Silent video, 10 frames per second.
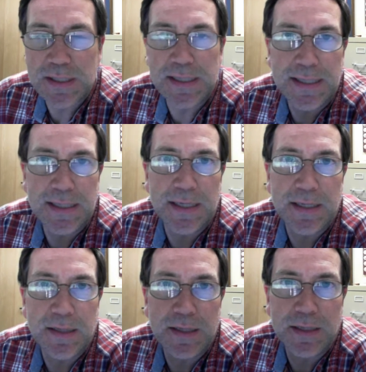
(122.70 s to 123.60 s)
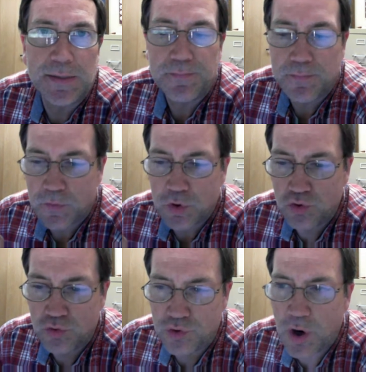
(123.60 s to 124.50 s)
see in the
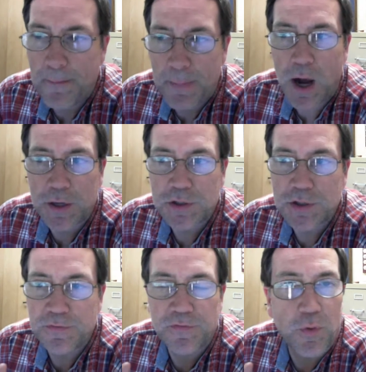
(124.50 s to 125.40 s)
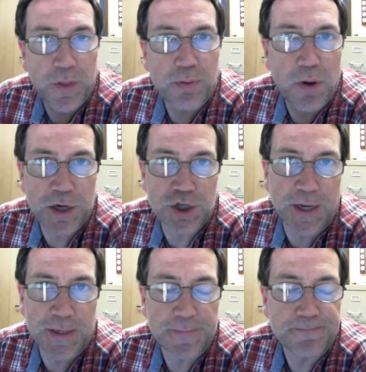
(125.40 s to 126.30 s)
Dropbox for the
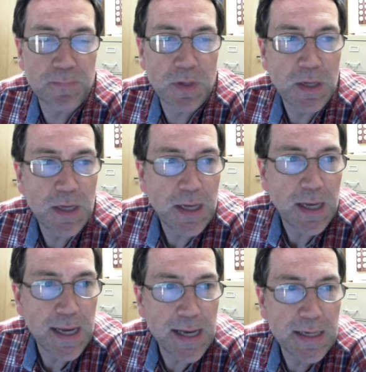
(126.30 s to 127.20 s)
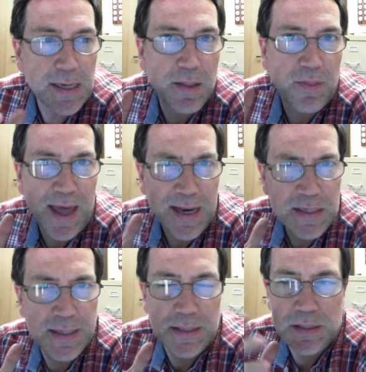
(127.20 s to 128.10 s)
project. And that
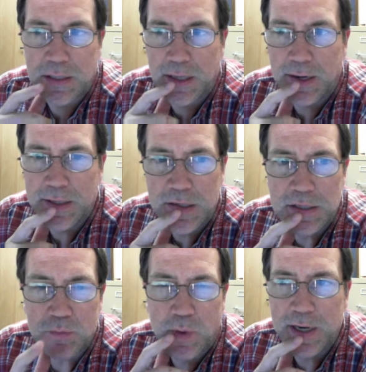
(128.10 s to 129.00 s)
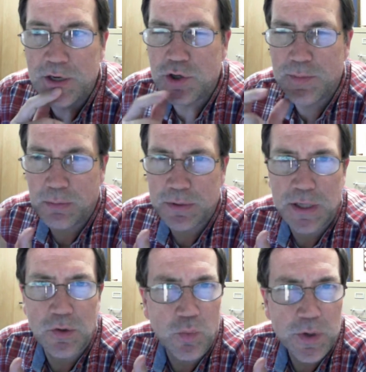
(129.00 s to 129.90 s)
is this, and this is what I need you to be able to
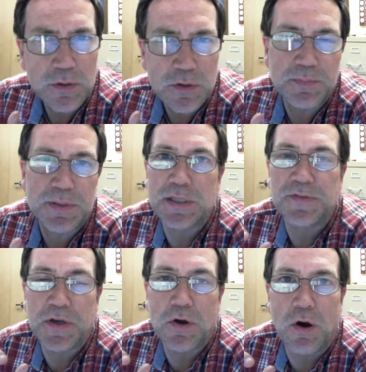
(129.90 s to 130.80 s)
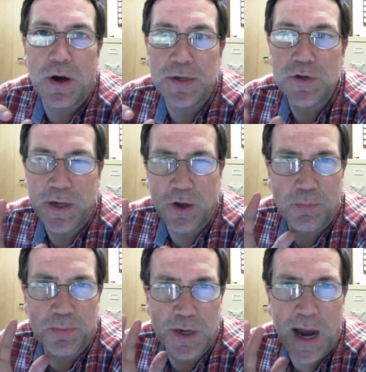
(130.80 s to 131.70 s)
get real specific on to
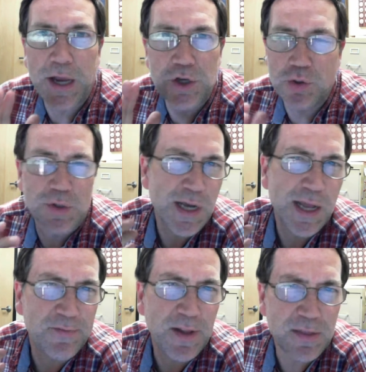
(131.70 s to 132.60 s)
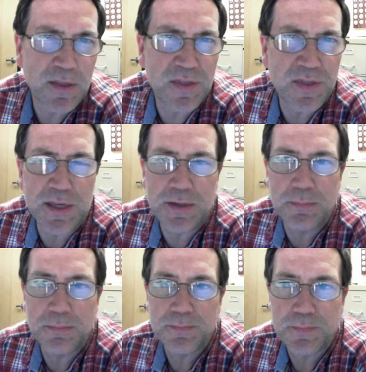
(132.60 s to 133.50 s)
help guide you. It's kind of like the
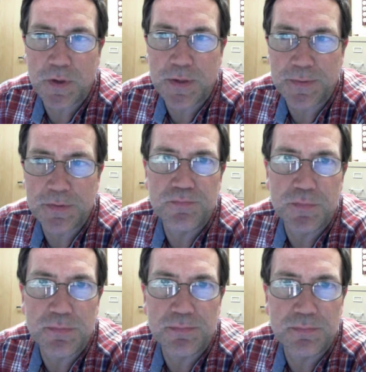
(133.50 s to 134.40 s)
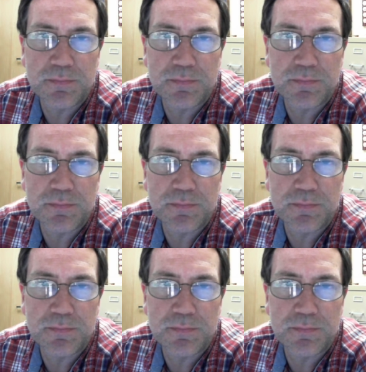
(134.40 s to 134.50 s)
theme, the